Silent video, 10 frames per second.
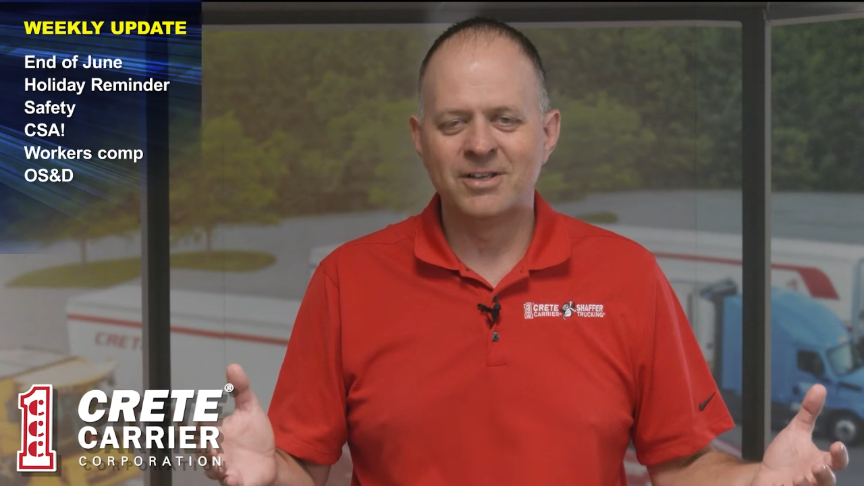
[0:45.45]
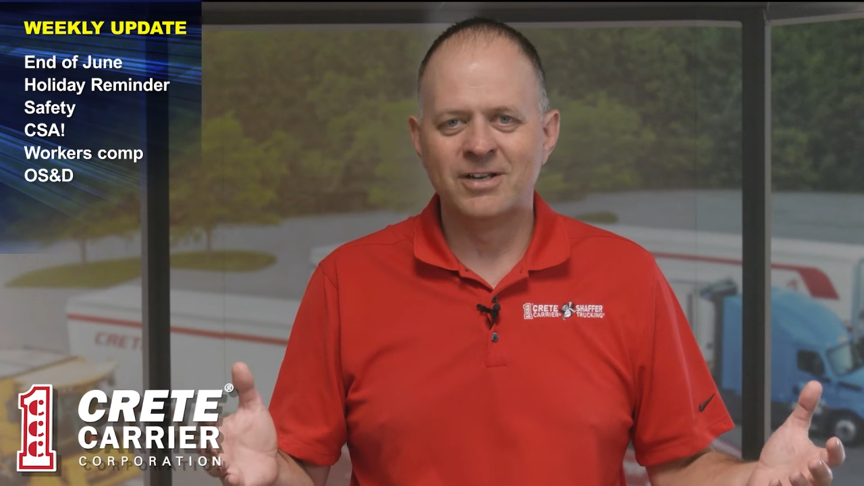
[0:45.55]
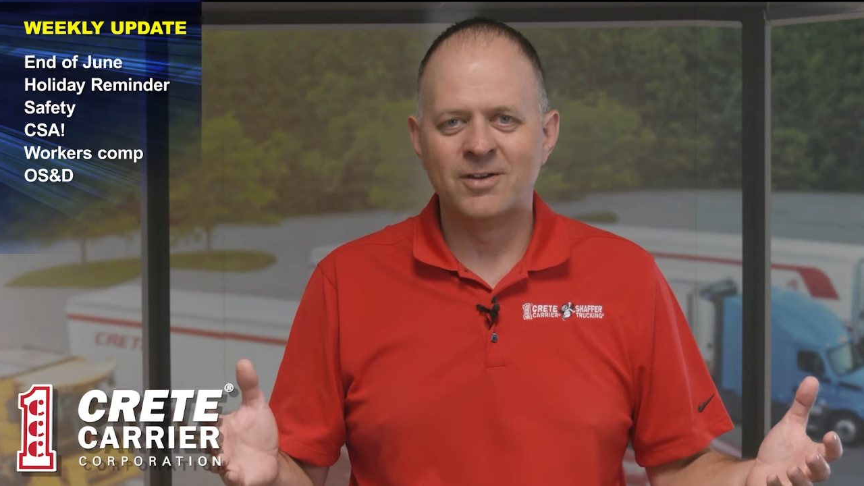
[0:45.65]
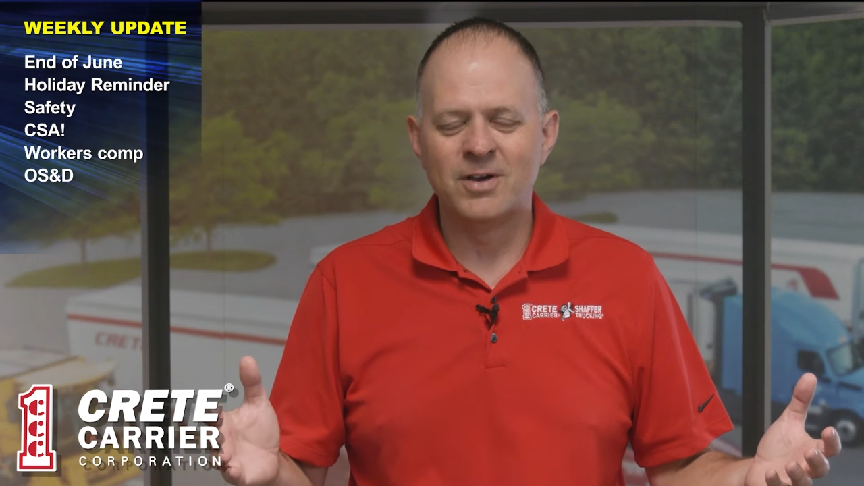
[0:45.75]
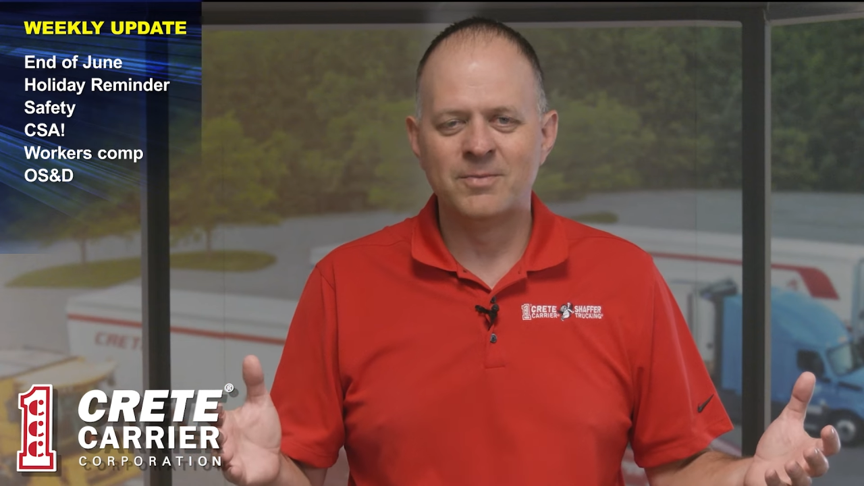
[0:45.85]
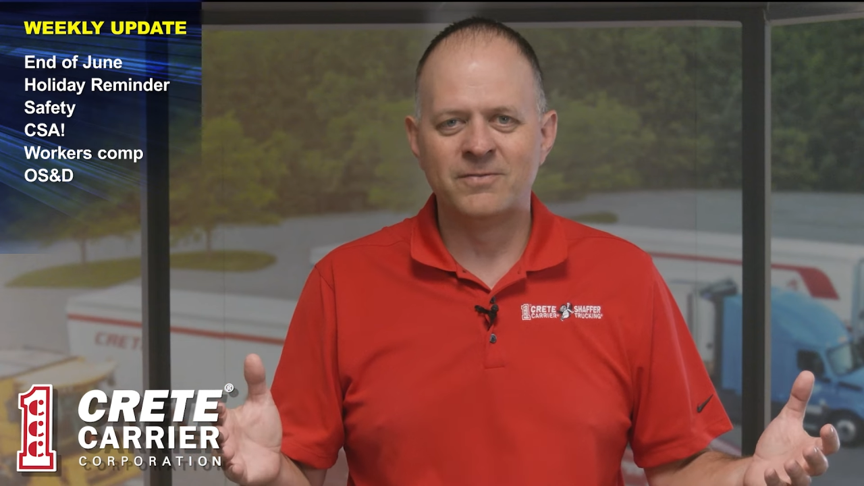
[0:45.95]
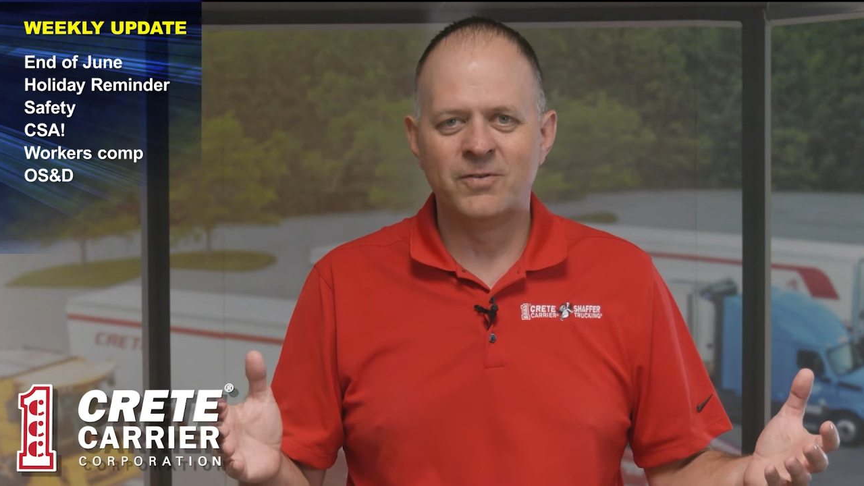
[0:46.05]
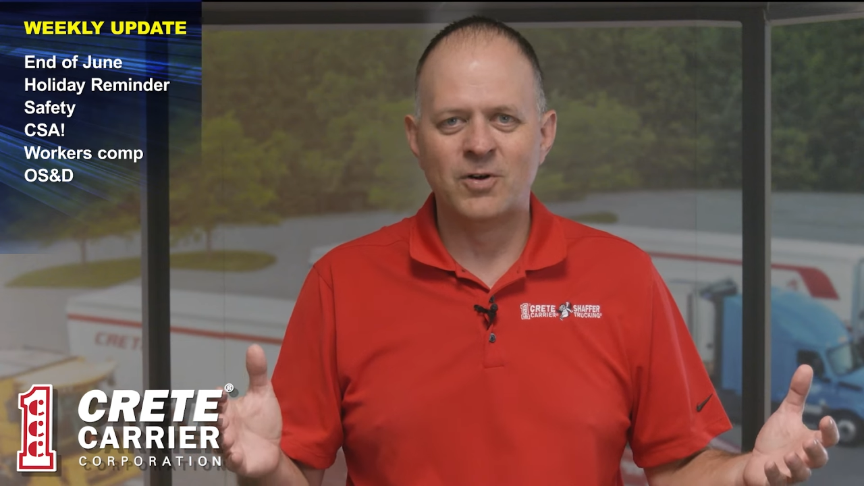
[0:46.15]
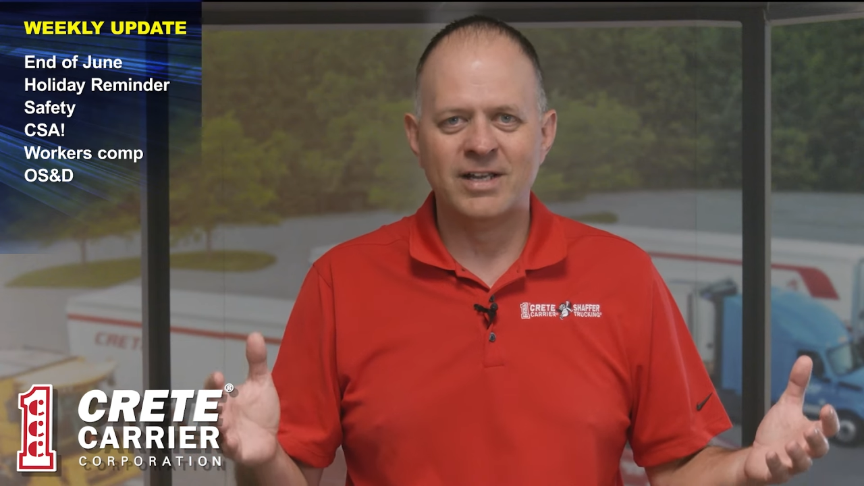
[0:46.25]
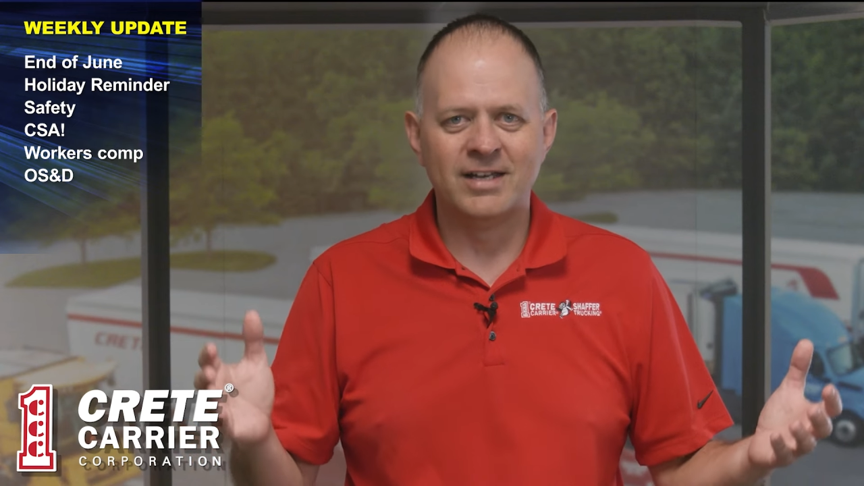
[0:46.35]
good equipment
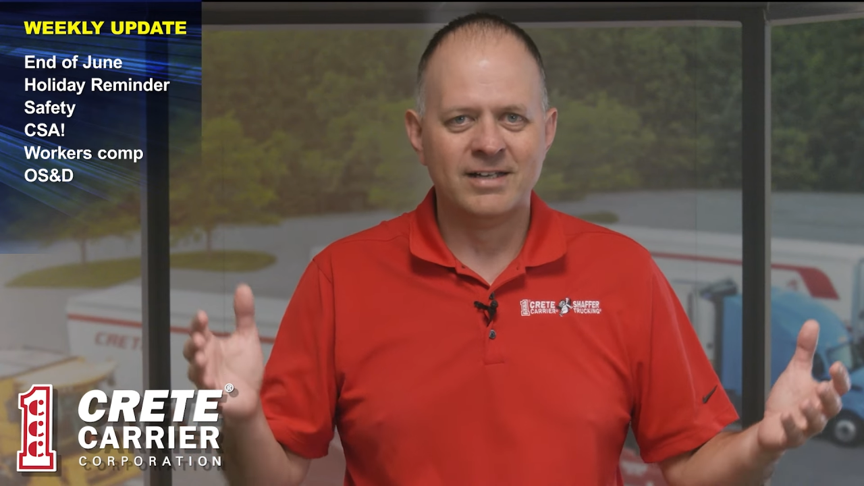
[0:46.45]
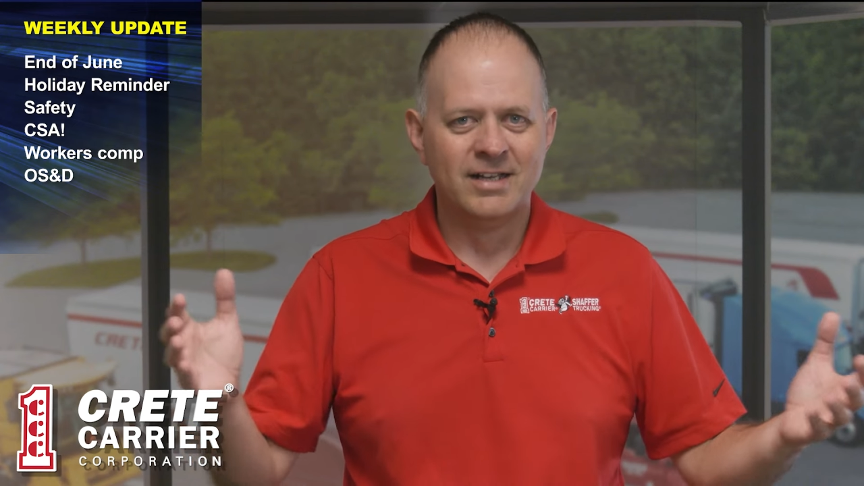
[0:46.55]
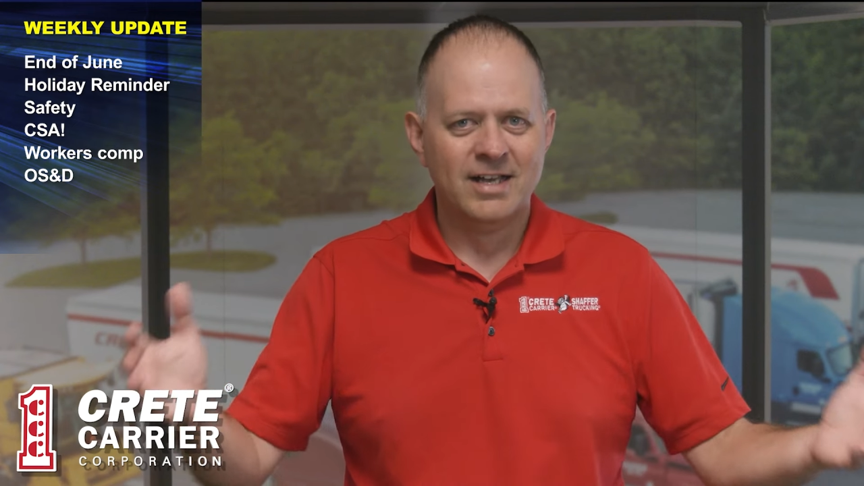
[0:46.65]
for you.